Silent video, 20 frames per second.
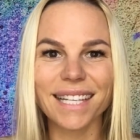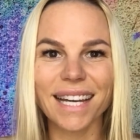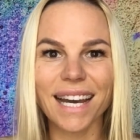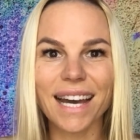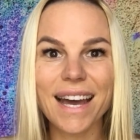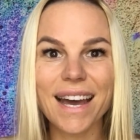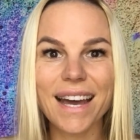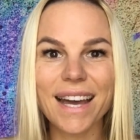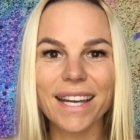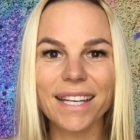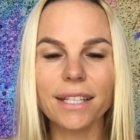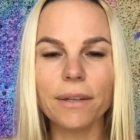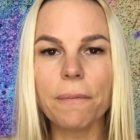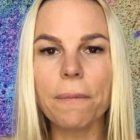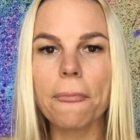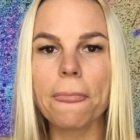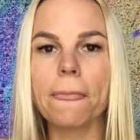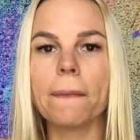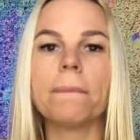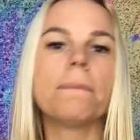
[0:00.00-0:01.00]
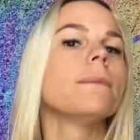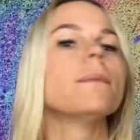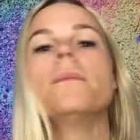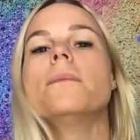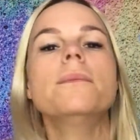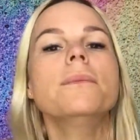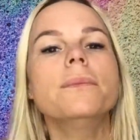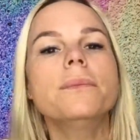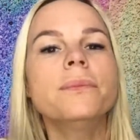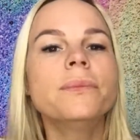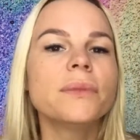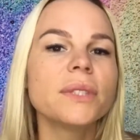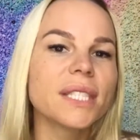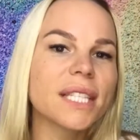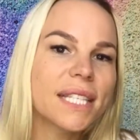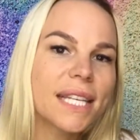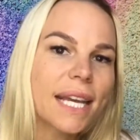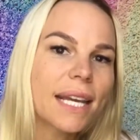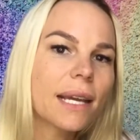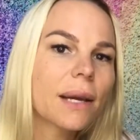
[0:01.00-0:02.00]
Hi!
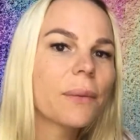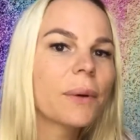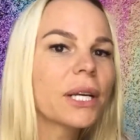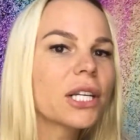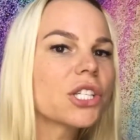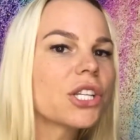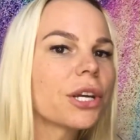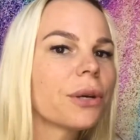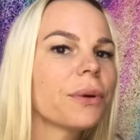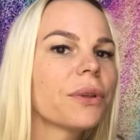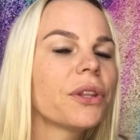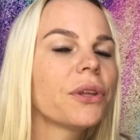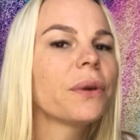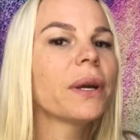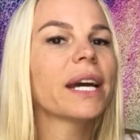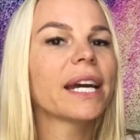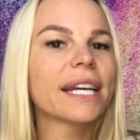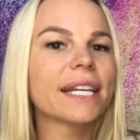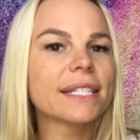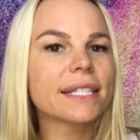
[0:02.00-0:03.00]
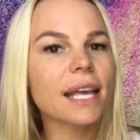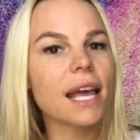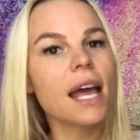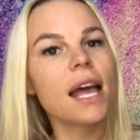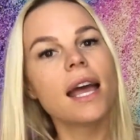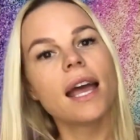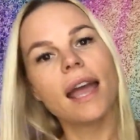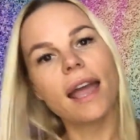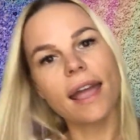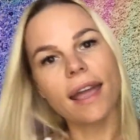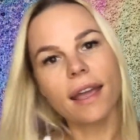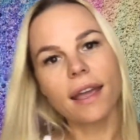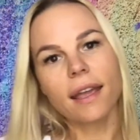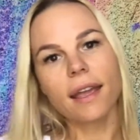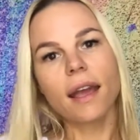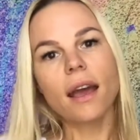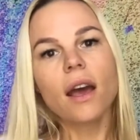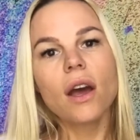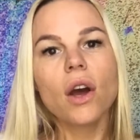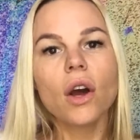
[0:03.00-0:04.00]
Today I want to share with you guys
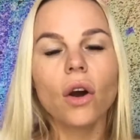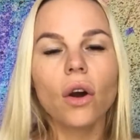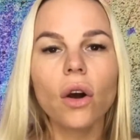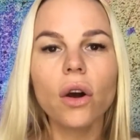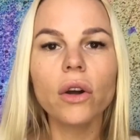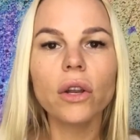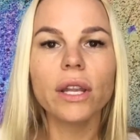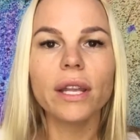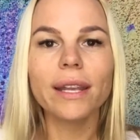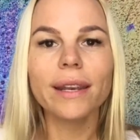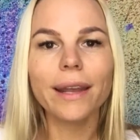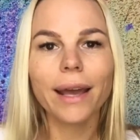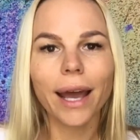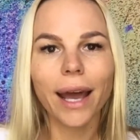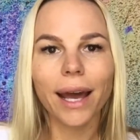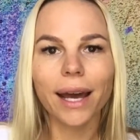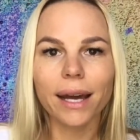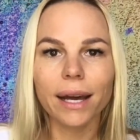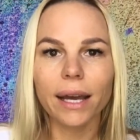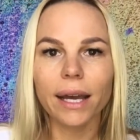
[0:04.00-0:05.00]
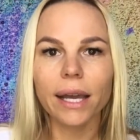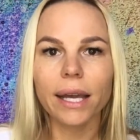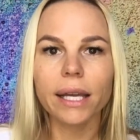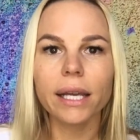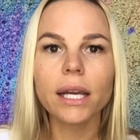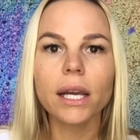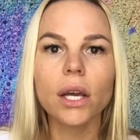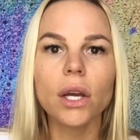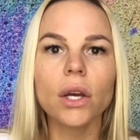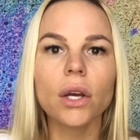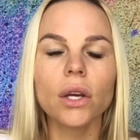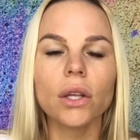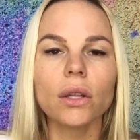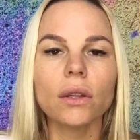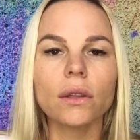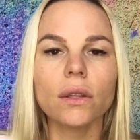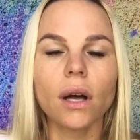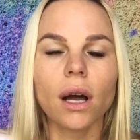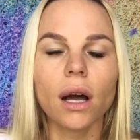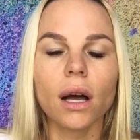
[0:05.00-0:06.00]
a hooded eye
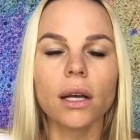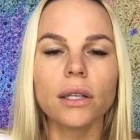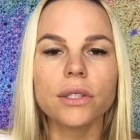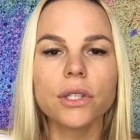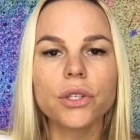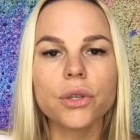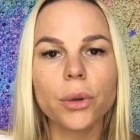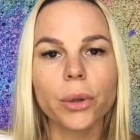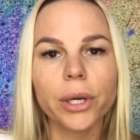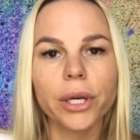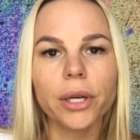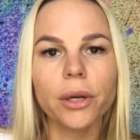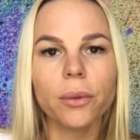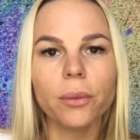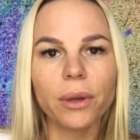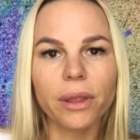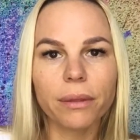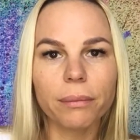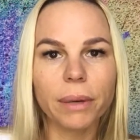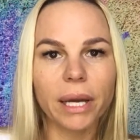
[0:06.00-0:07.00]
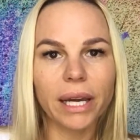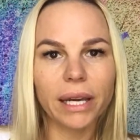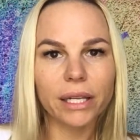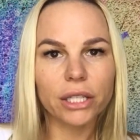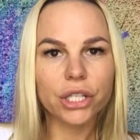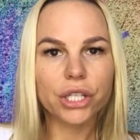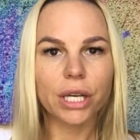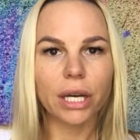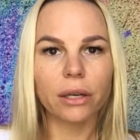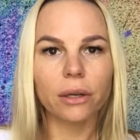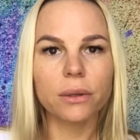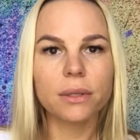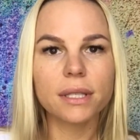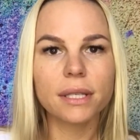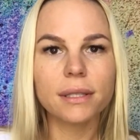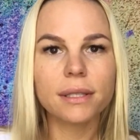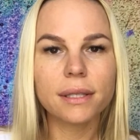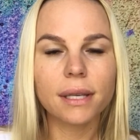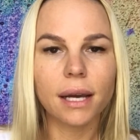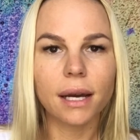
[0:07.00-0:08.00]
tutorial with my
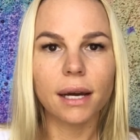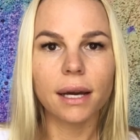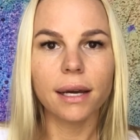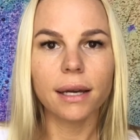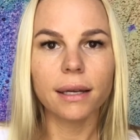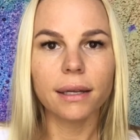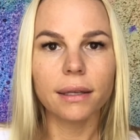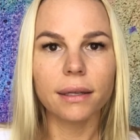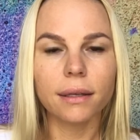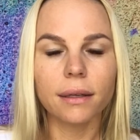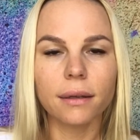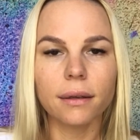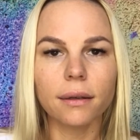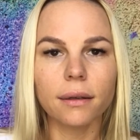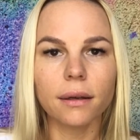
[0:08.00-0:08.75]
ShadowSense eye